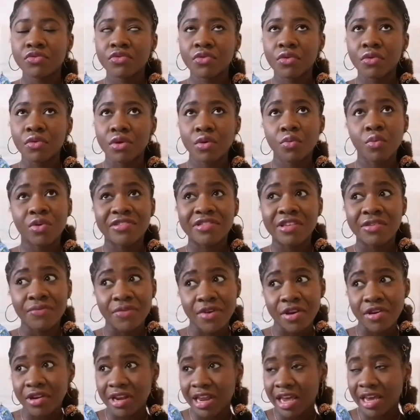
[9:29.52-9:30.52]
So it was a
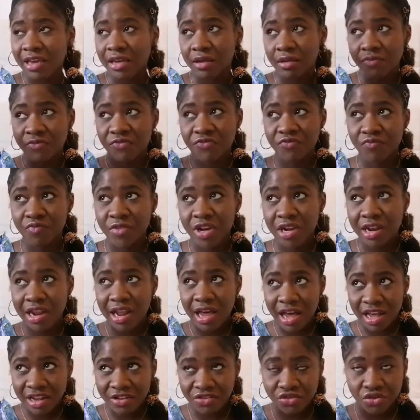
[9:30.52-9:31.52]
very like
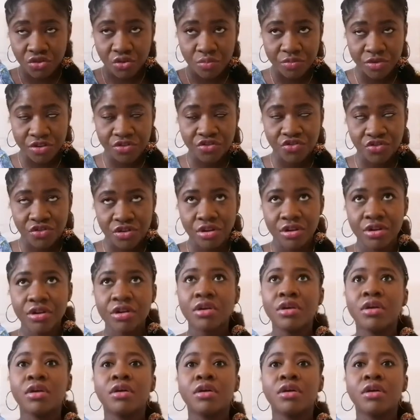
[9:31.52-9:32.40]
large dormitory.